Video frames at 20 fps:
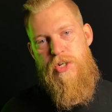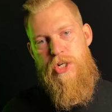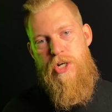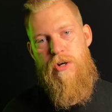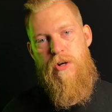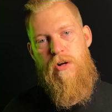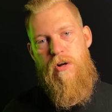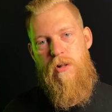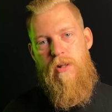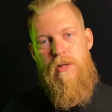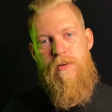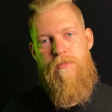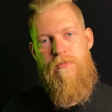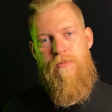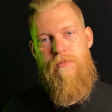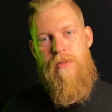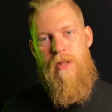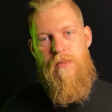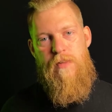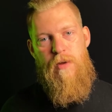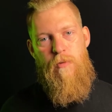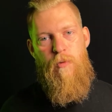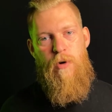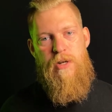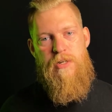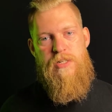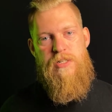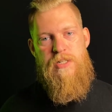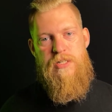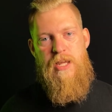sheer cliff that they
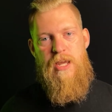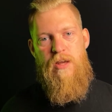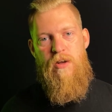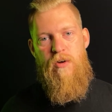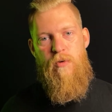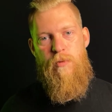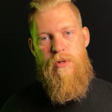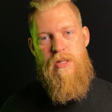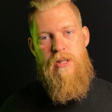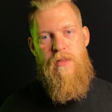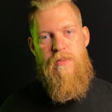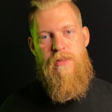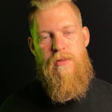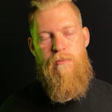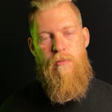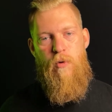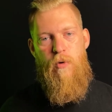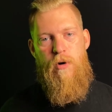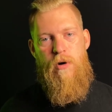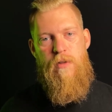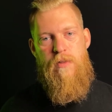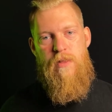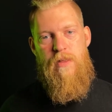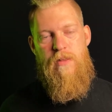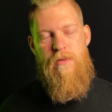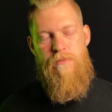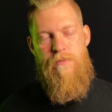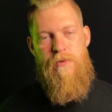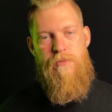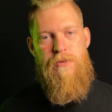want to scale with nothing more
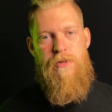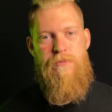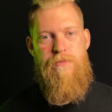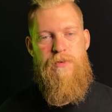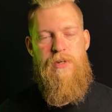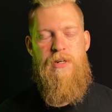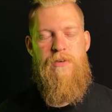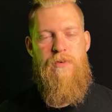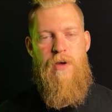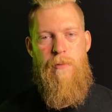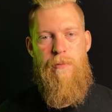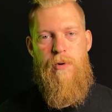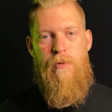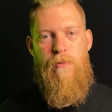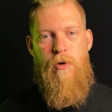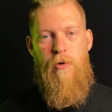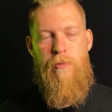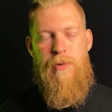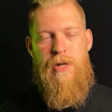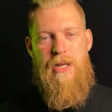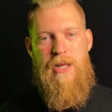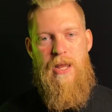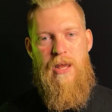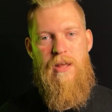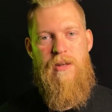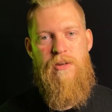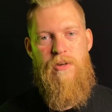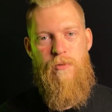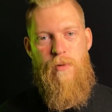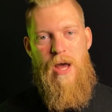than a 50 feet of hempen rope and a
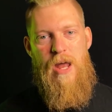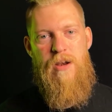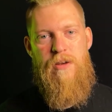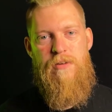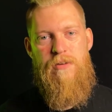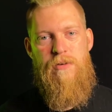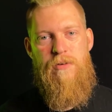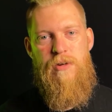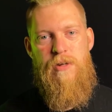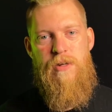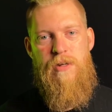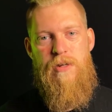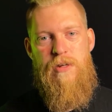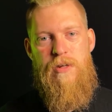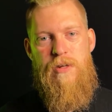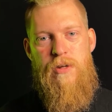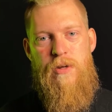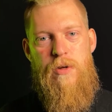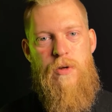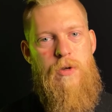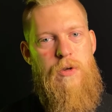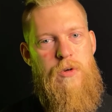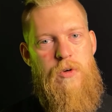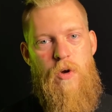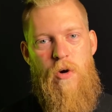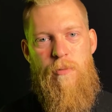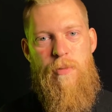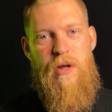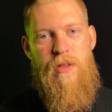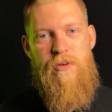can-do attitude,
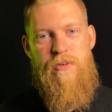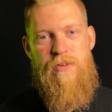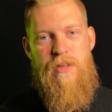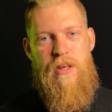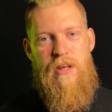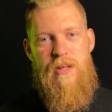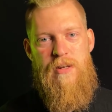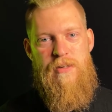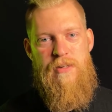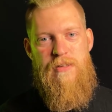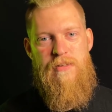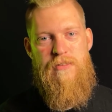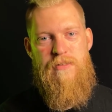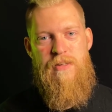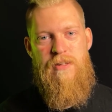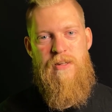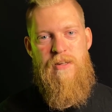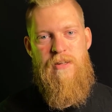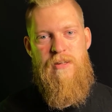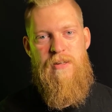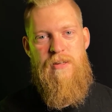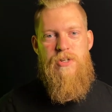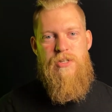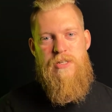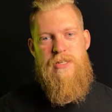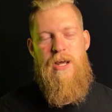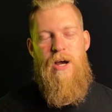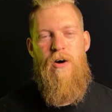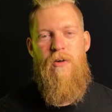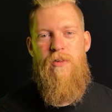don't bother setting a DC.
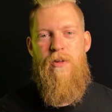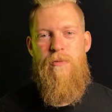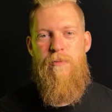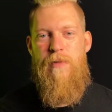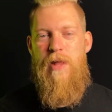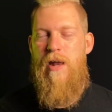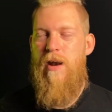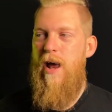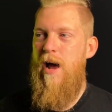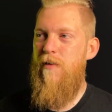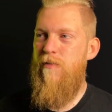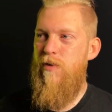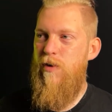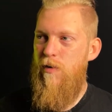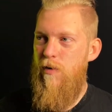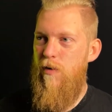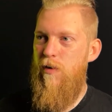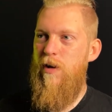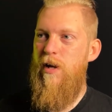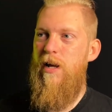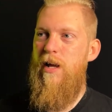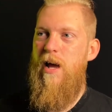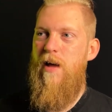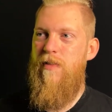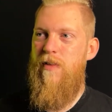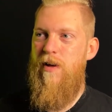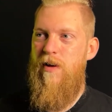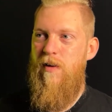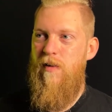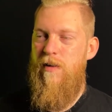Just tell them that after looking
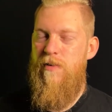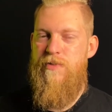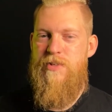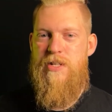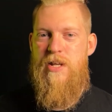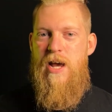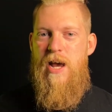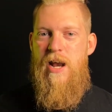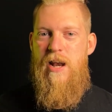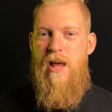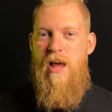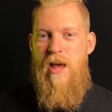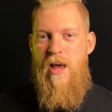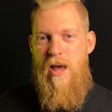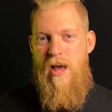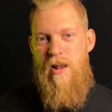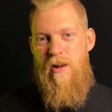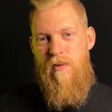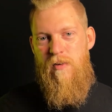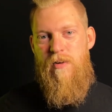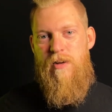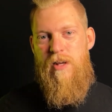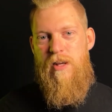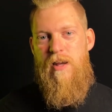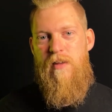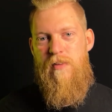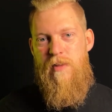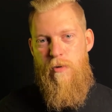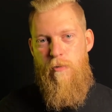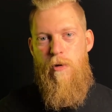at the cliffside and
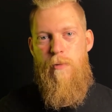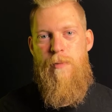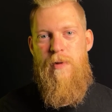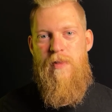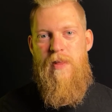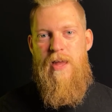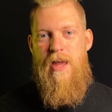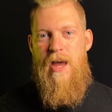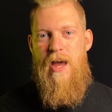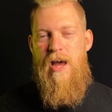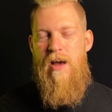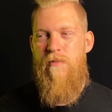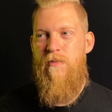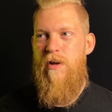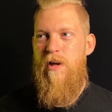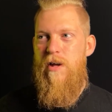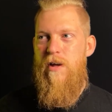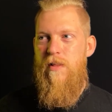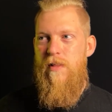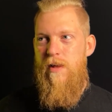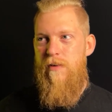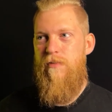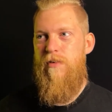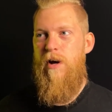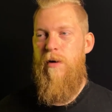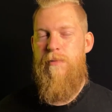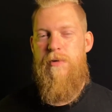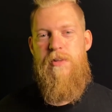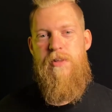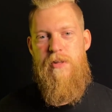looking at the equipment they have, they've
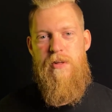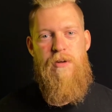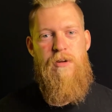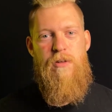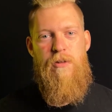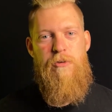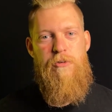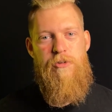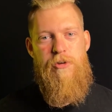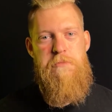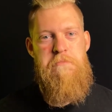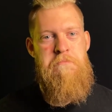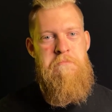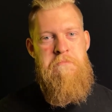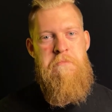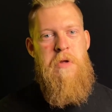come to the conclusion